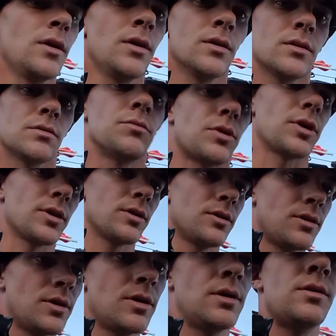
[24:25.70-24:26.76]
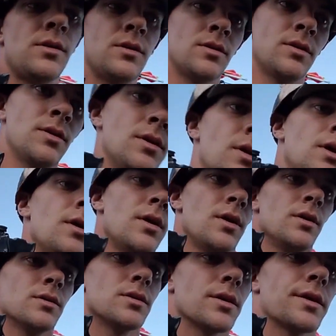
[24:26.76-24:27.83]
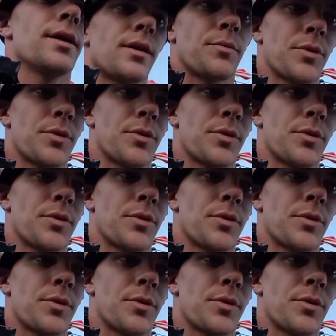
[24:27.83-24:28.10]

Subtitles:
tomorrow, so I'll get up